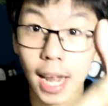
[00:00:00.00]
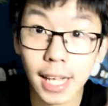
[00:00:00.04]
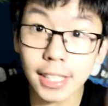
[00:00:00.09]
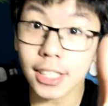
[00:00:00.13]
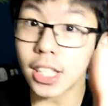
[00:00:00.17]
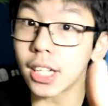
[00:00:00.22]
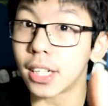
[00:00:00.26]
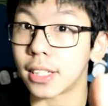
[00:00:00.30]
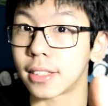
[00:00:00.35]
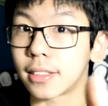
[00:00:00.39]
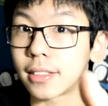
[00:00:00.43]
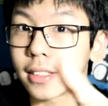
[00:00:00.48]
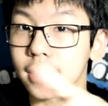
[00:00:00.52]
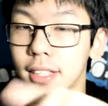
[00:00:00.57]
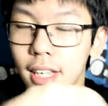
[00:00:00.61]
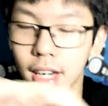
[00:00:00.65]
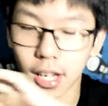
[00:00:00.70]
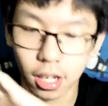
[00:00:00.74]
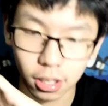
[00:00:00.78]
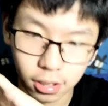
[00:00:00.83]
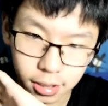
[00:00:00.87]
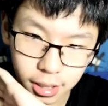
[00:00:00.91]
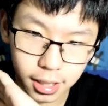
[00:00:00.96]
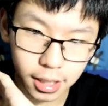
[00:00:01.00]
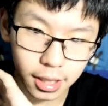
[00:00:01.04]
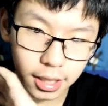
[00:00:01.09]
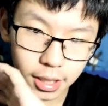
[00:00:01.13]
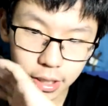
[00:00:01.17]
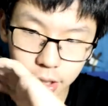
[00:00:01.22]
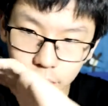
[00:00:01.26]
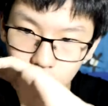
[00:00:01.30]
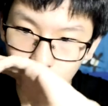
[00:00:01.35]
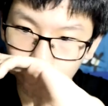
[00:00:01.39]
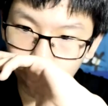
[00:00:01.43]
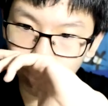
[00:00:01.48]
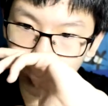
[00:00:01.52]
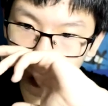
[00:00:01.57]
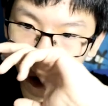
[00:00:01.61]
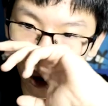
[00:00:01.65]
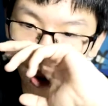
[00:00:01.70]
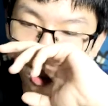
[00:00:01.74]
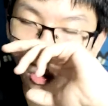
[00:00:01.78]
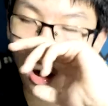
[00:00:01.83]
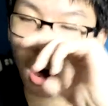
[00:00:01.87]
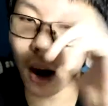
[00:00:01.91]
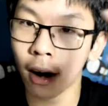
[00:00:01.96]
that's good, So
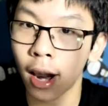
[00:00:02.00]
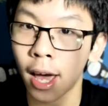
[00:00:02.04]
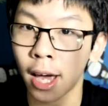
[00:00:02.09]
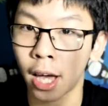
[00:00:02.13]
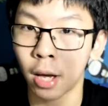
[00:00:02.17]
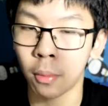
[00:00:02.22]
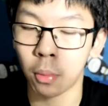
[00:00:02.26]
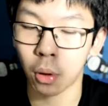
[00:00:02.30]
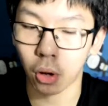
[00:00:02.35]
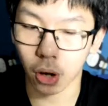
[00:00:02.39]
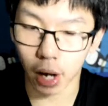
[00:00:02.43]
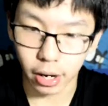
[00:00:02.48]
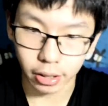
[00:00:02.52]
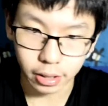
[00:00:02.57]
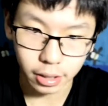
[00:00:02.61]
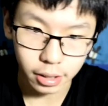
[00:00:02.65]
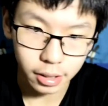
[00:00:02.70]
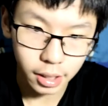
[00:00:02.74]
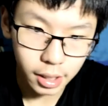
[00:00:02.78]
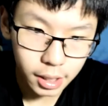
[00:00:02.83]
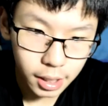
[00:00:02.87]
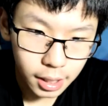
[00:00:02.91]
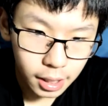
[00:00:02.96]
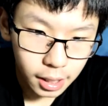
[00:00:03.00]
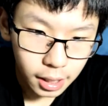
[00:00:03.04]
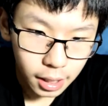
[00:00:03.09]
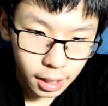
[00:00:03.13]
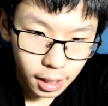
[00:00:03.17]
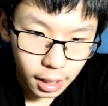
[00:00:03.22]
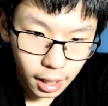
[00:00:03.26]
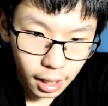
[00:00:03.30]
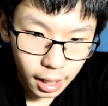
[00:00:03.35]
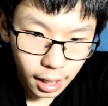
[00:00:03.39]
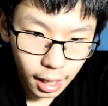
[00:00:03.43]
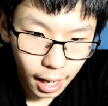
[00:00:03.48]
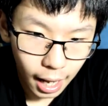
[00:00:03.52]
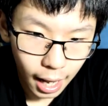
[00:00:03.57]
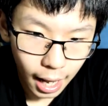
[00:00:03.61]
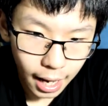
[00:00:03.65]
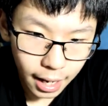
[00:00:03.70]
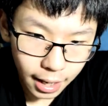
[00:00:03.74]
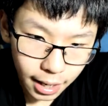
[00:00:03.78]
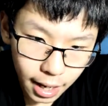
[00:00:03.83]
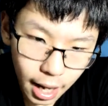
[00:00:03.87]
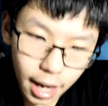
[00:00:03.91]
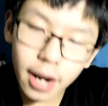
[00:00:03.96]
no unlikable character.
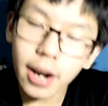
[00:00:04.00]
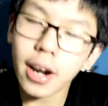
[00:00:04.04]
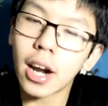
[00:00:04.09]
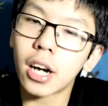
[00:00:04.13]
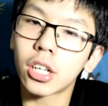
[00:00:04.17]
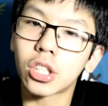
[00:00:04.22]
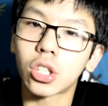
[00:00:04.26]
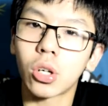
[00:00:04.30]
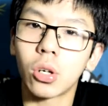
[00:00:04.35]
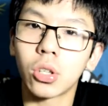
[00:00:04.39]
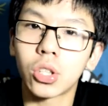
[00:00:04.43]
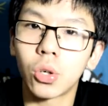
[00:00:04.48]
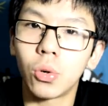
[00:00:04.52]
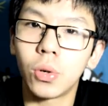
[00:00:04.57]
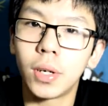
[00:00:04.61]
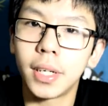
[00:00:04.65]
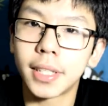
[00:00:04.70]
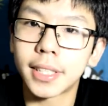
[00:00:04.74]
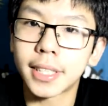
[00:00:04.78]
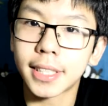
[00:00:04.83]
And then there's also this